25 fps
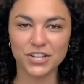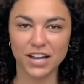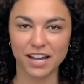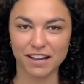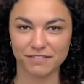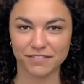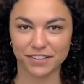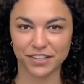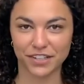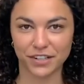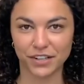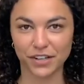
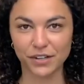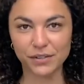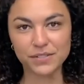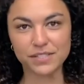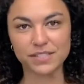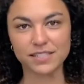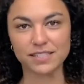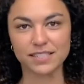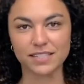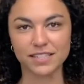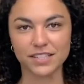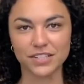effort goes
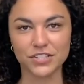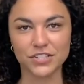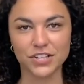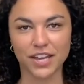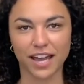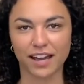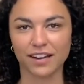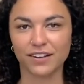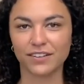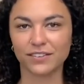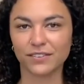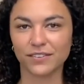into each
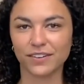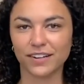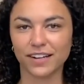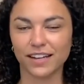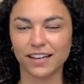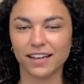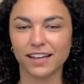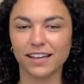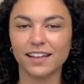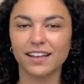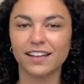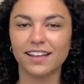category.